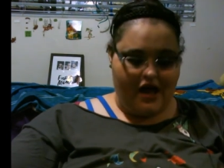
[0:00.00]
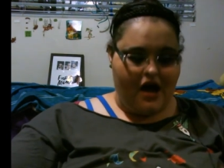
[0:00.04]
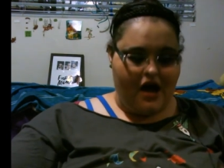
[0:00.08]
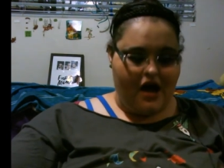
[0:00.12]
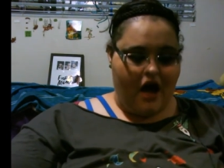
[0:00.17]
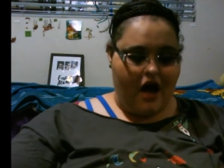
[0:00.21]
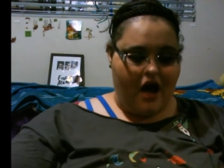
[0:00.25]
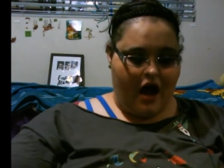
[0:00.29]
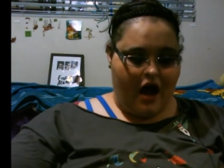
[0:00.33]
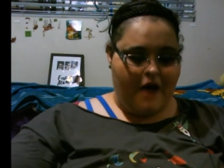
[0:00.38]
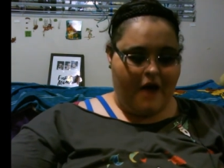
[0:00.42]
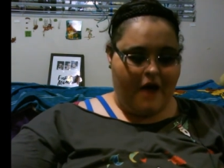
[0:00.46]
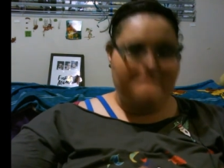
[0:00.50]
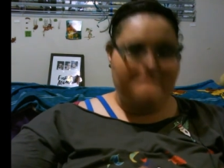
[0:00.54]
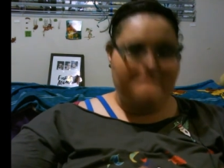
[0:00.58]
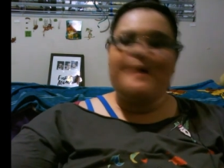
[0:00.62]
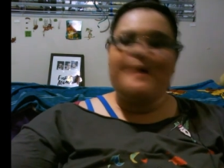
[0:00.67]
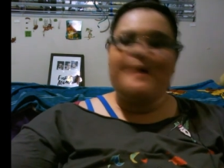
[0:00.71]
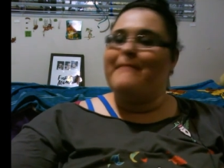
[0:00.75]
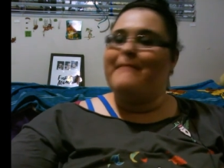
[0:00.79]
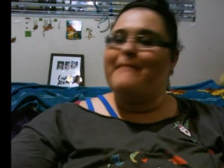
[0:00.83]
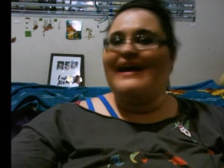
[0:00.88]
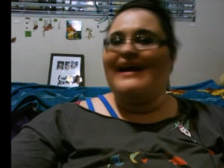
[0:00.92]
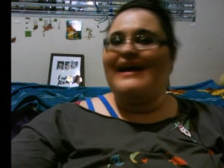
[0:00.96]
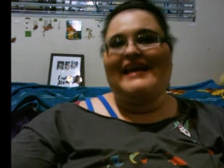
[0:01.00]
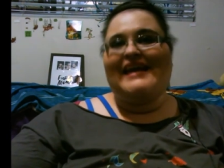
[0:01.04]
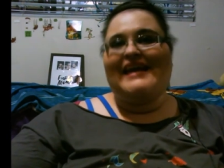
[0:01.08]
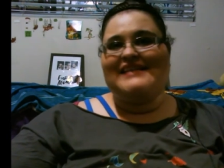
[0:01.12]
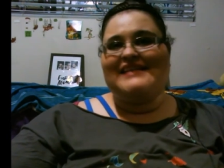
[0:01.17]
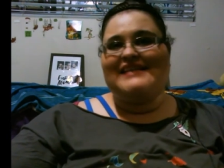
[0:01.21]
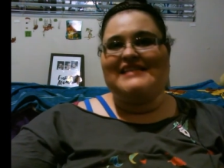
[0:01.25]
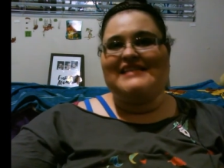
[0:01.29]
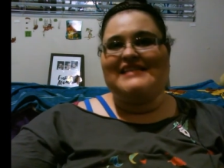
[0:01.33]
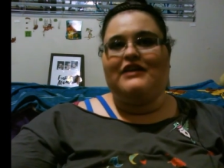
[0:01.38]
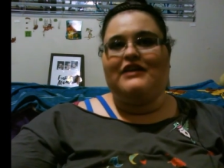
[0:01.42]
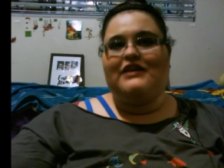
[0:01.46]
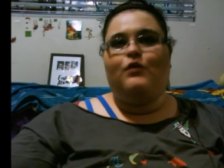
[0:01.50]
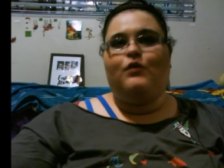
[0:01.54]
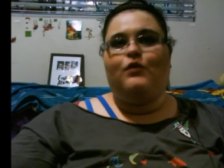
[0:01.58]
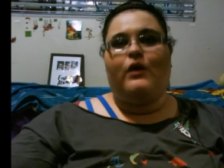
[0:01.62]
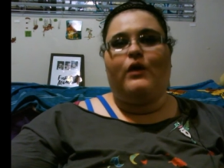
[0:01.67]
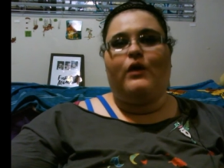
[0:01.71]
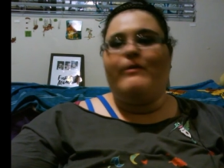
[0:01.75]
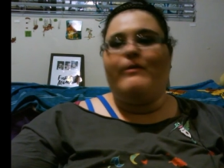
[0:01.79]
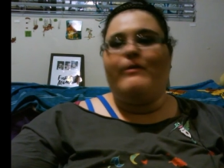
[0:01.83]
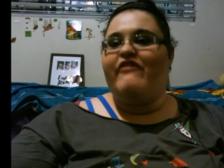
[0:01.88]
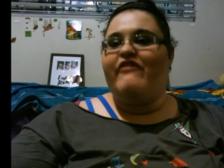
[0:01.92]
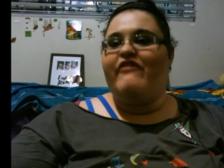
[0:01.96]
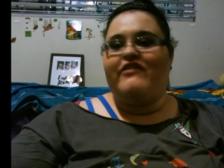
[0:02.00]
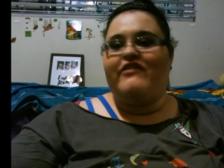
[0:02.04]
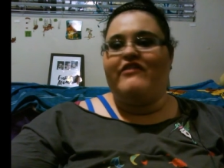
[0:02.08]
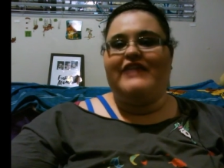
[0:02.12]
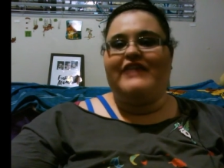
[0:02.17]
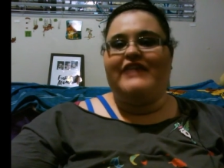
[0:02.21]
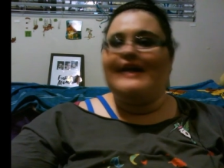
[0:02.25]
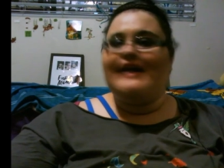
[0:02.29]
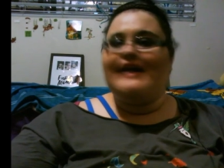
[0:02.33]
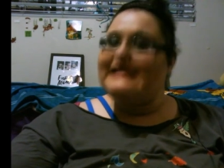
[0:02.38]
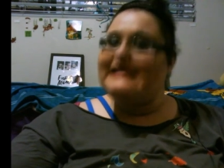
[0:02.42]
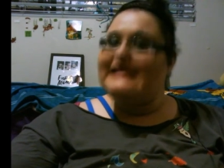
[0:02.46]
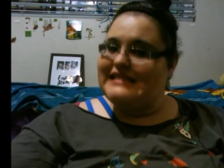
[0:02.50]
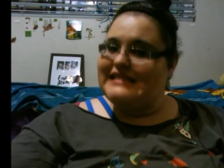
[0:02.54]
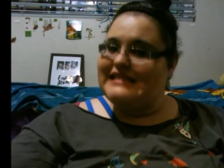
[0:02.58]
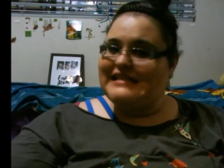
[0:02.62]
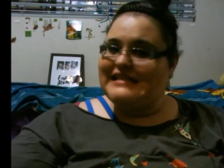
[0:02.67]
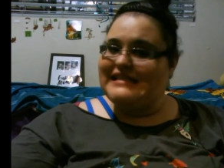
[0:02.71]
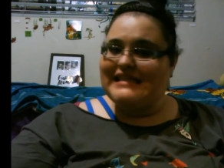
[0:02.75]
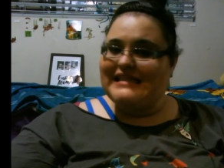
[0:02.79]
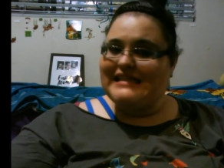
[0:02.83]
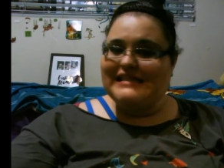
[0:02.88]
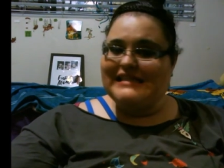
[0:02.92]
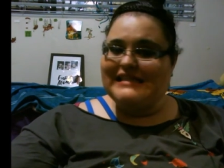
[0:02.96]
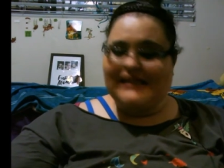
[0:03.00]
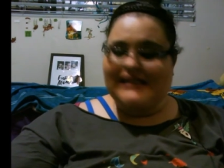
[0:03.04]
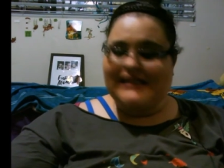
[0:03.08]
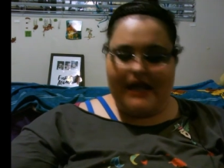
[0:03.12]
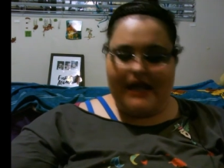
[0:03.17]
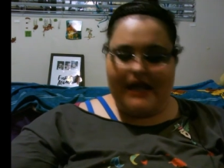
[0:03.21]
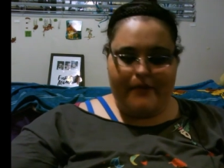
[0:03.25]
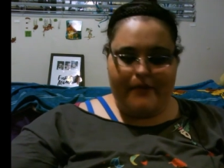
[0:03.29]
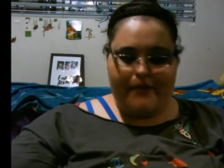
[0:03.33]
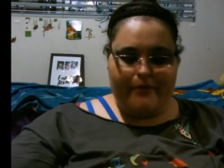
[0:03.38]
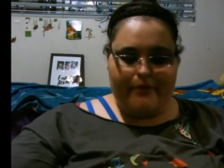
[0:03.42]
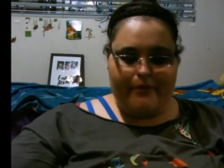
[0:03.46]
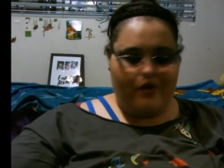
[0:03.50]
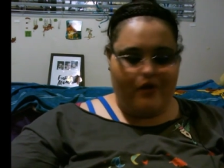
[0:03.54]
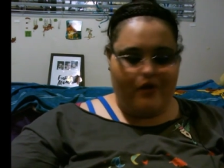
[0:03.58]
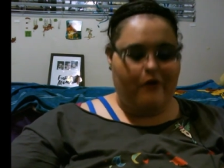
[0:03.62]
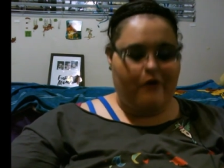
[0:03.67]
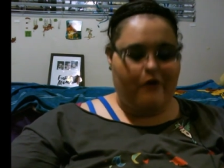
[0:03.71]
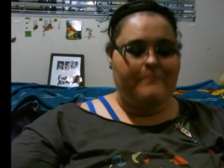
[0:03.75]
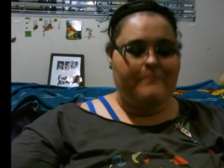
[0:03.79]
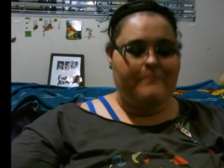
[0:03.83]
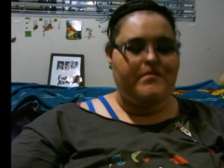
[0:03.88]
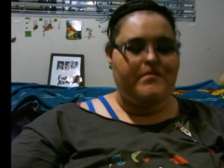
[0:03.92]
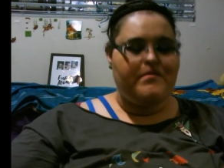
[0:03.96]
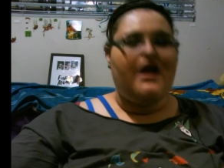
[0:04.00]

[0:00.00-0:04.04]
Um, my auntie, one of my favorite aunties, is in April,